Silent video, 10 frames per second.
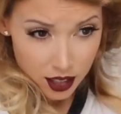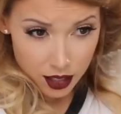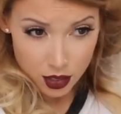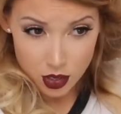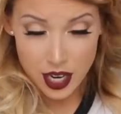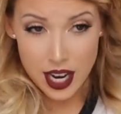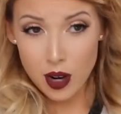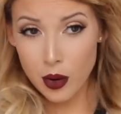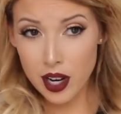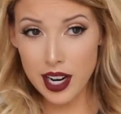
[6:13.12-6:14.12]
All right, so
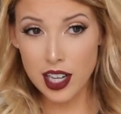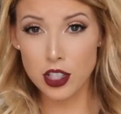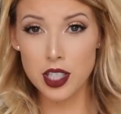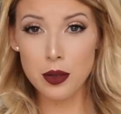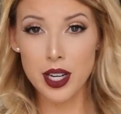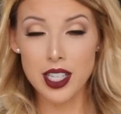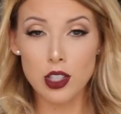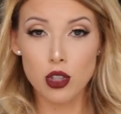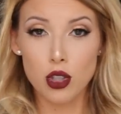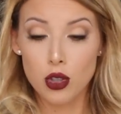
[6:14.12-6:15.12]
now we are actually
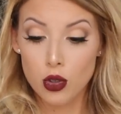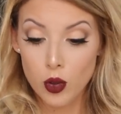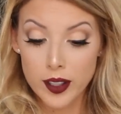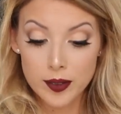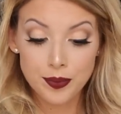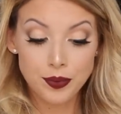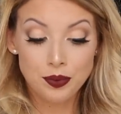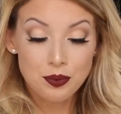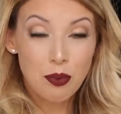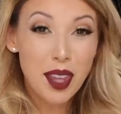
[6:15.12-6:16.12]
ready to
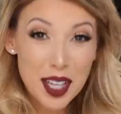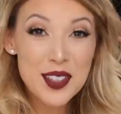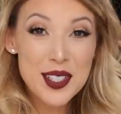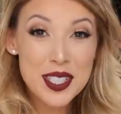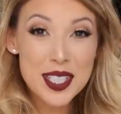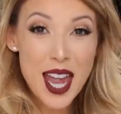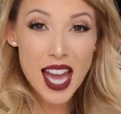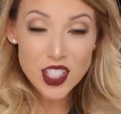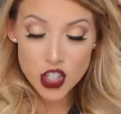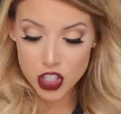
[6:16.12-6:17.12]

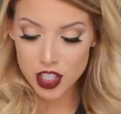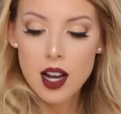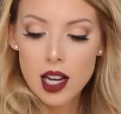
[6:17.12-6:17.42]
snatch.